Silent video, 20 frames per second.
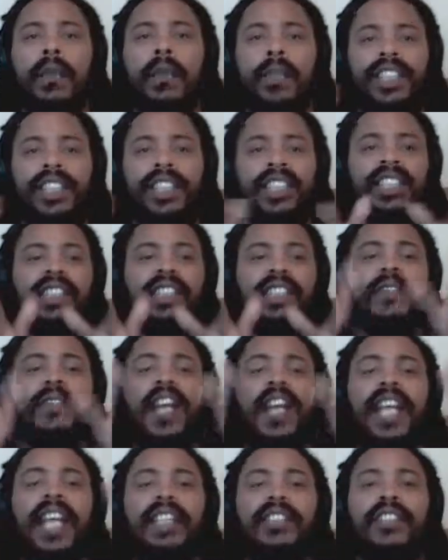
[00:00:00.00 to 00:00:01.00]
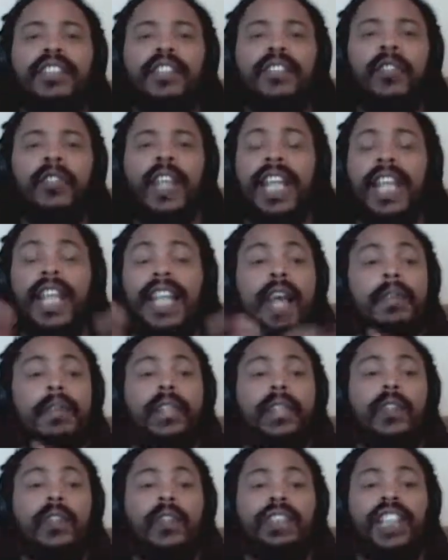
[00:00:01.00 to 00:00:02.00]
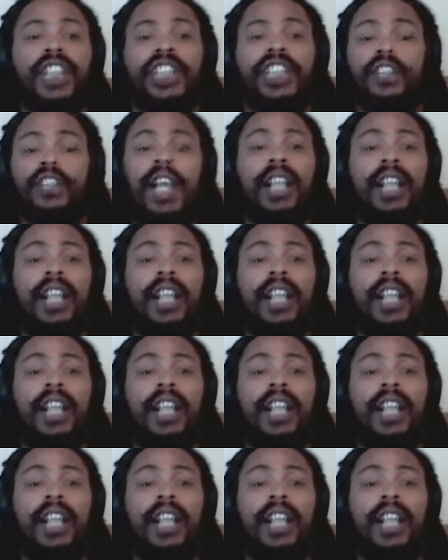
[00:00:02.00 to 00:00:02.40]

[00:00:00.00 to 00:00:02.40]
which is to find the story. And I'm a lore chaser.